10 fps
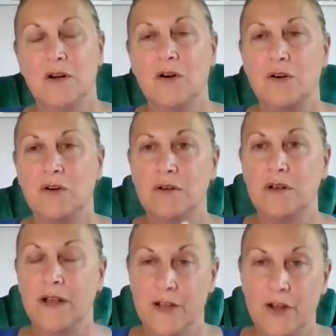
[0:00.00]

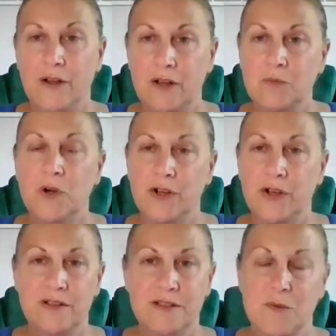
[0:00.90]
and
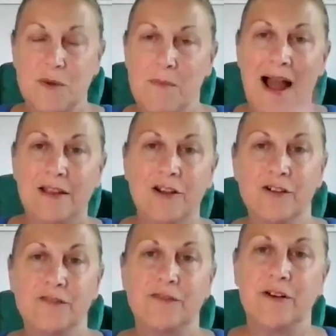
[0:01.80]
work? So we might
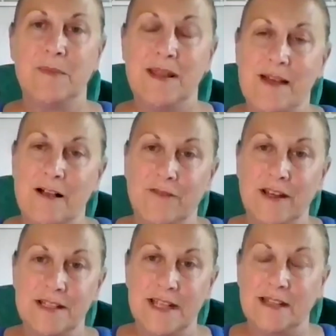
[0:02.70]
go for a
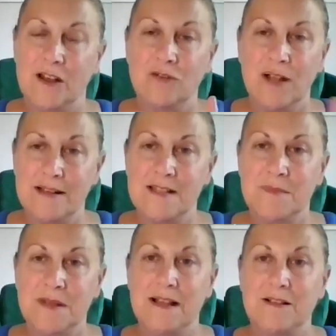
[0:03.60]
methylphenidate,
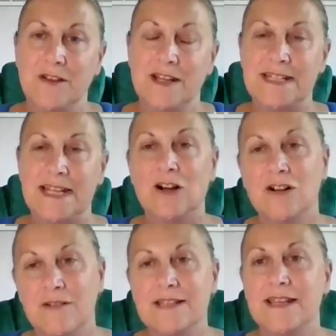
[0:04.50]
long-acting methylphenidate,
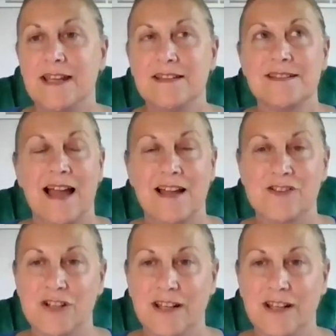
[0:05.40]
or is it
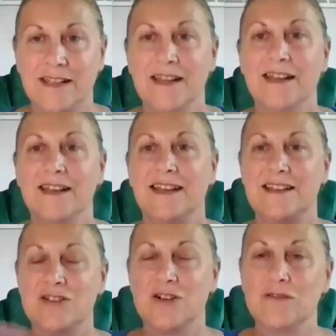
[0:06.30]
actually,
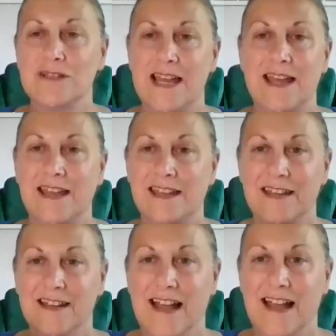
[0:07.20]
it's all day,
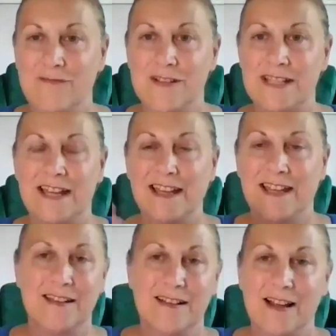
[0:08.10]
every
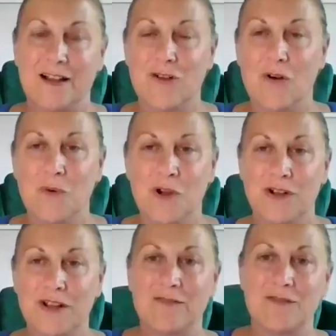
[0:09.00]
day, I've got
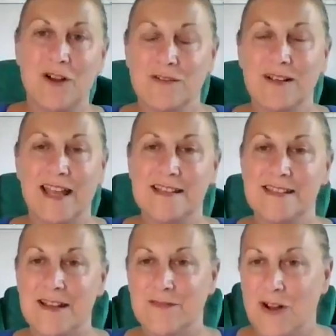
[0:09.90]
work, I've got
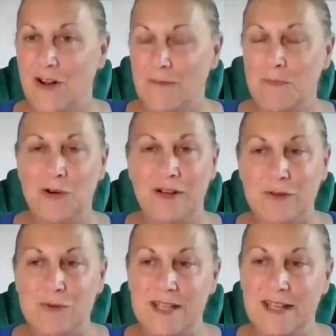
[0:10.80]
kids, I've got morning
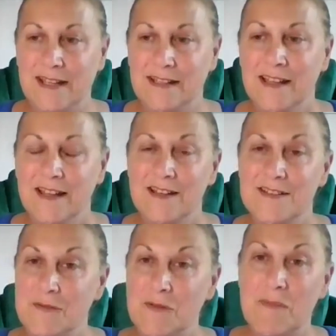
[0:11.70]
routine.
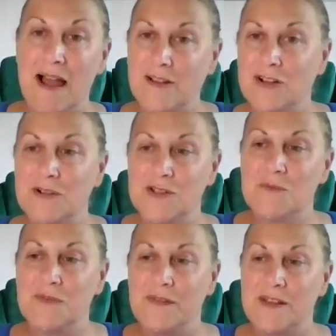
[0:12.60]
So we might go with
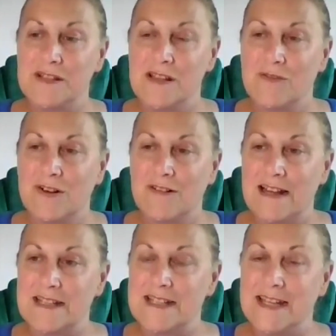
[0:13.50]
something that's longer
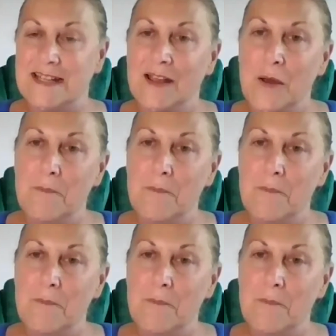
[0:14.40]
acting.